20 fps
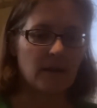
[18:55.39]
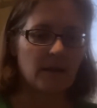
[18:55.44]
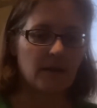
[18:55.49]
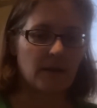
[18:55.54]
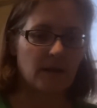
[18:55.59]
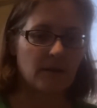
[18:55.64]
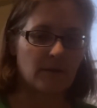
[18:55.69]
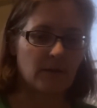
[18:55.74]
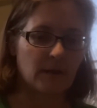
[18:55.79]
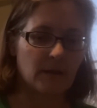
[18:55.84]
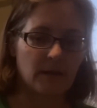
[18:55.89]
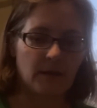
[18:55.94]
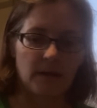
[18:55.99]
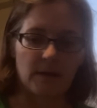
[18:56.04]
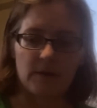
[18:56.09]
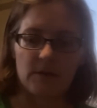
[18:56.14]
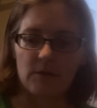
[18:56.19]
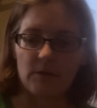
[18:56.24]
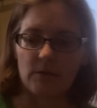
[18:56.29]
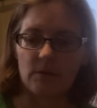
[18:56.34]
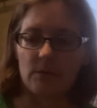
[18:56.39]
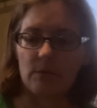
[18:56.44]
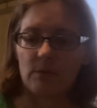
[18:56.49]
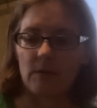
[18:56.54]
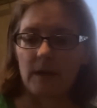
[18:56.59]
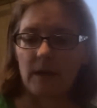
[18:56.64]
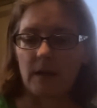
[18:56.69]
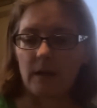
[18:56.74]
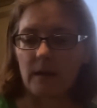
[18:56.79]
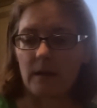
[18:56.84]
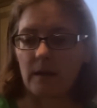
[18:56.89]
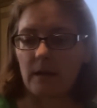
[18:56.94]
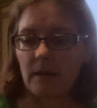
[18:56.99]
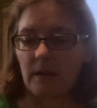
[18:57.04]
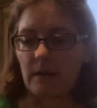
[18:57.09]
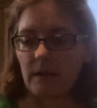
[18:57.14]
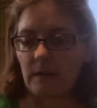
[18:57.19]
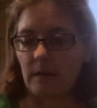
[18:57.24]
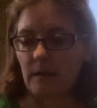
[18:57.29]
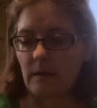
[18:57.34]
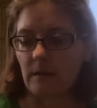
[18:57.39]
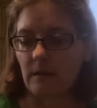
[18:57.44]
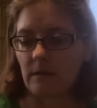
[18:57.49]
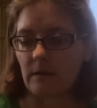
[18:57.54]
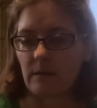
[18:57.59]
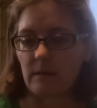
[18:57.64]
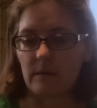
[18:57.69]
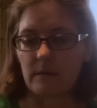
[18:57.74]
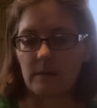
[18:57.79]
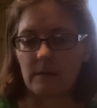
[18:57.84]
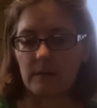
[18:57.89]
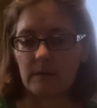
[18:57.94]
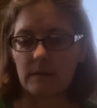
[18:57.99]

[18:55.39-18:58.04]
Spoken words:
They run into another